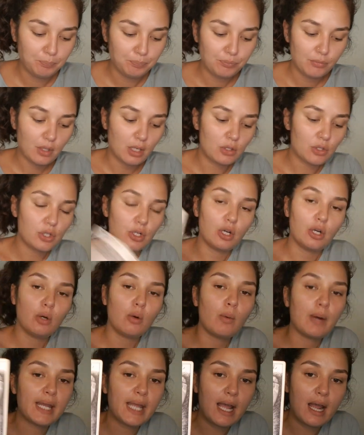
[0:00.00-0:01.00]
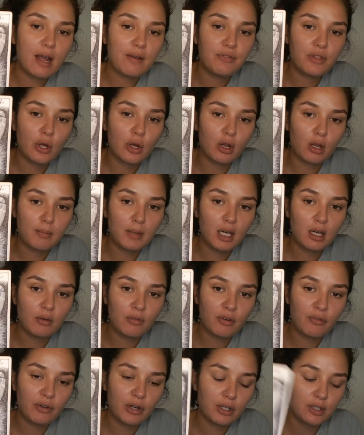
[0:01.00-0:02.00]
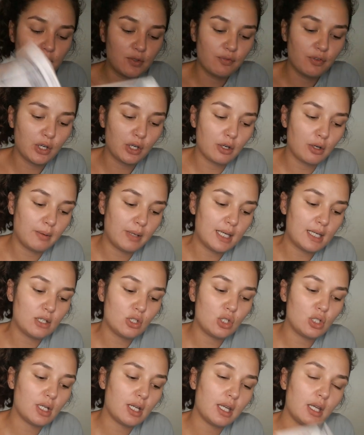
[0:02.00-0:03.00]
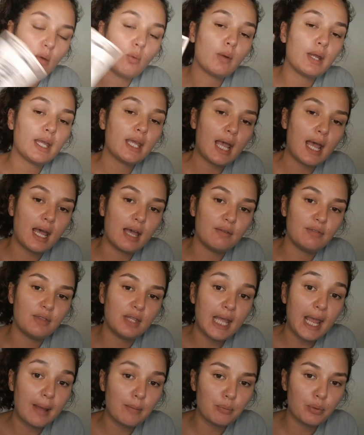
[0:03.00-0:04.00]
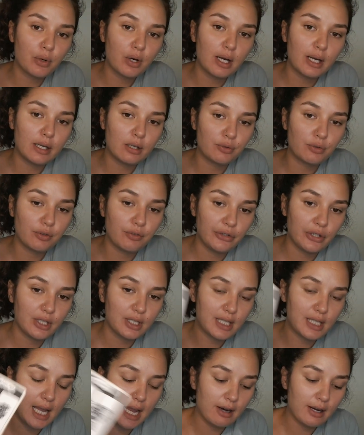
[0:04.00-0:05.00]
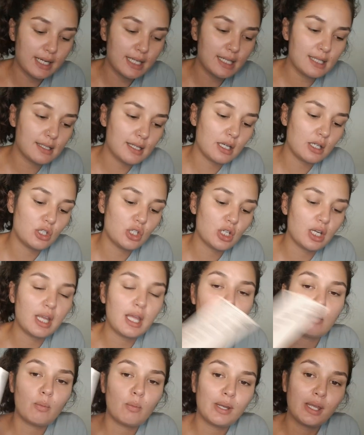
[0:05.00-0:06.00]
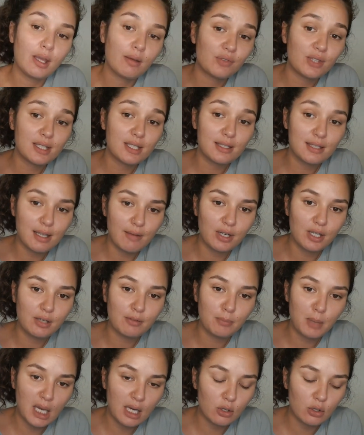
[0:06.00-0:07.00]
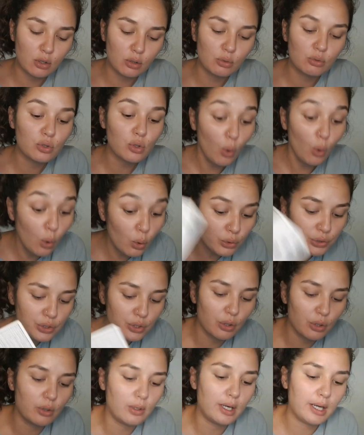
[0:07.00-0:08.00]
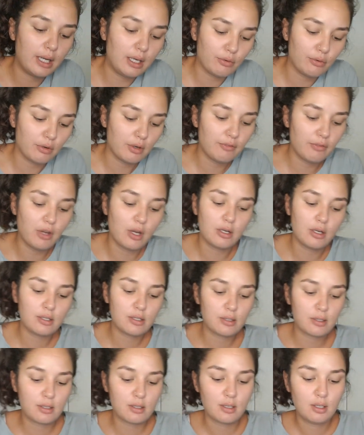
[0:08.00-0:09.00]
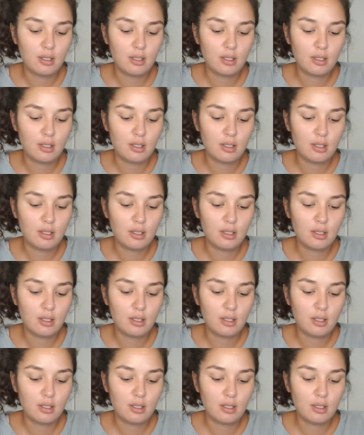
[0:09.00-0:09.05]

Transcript: So we have the Hermit in reverse, Virgo energy. We have the Emperor in reverse, Aries energy. And then we have the Seven of Pentacles also in reverse.